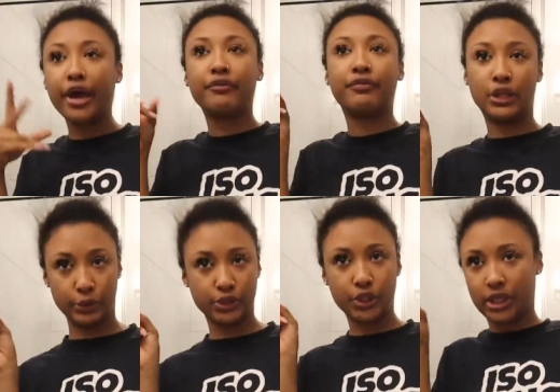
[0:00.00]

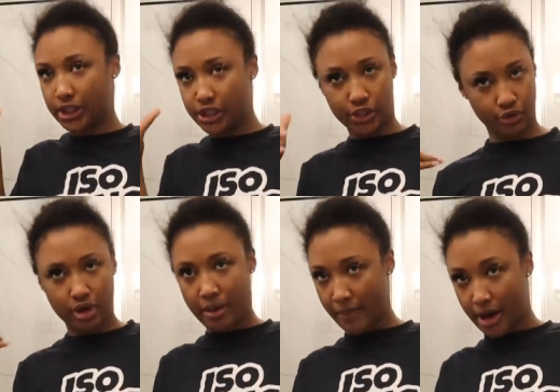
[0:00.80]
influencer,
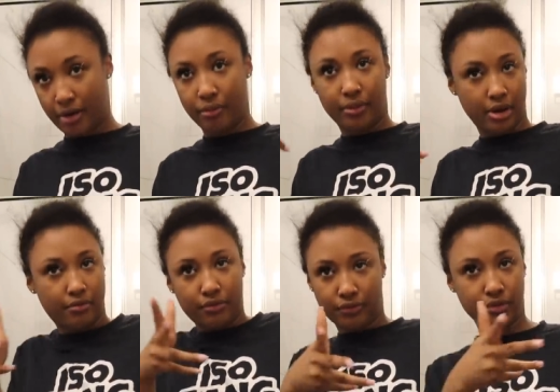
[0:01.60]
Instagram model,
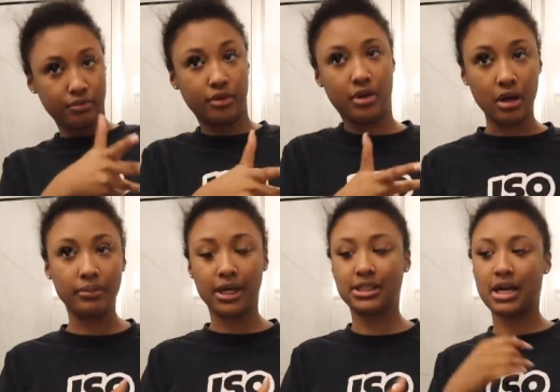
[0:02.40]
whatever for my God,
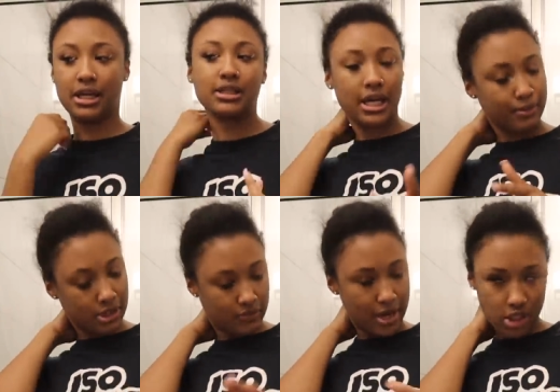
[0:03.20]
because I need to take
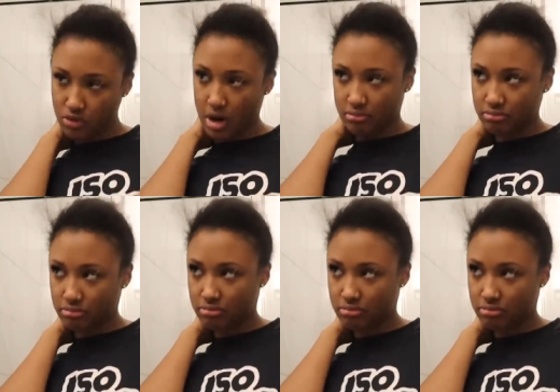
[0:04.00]
pictures of my Instagram.